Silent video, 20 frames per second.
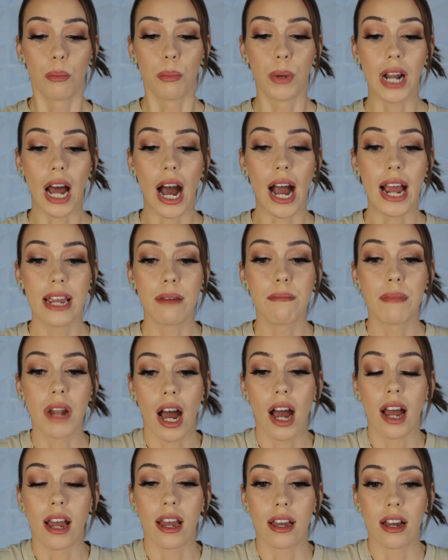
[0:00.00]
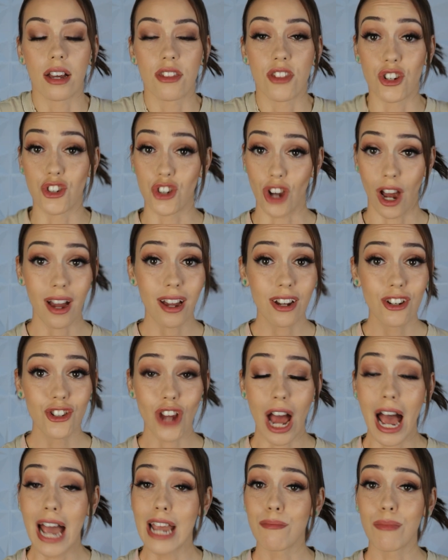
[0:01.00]
but I am not the judge.
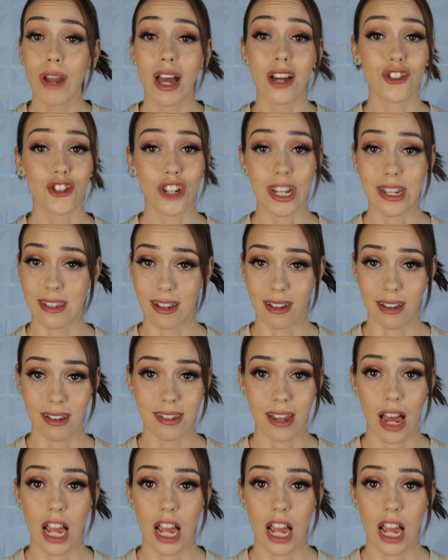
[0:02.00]
I am not Jesus.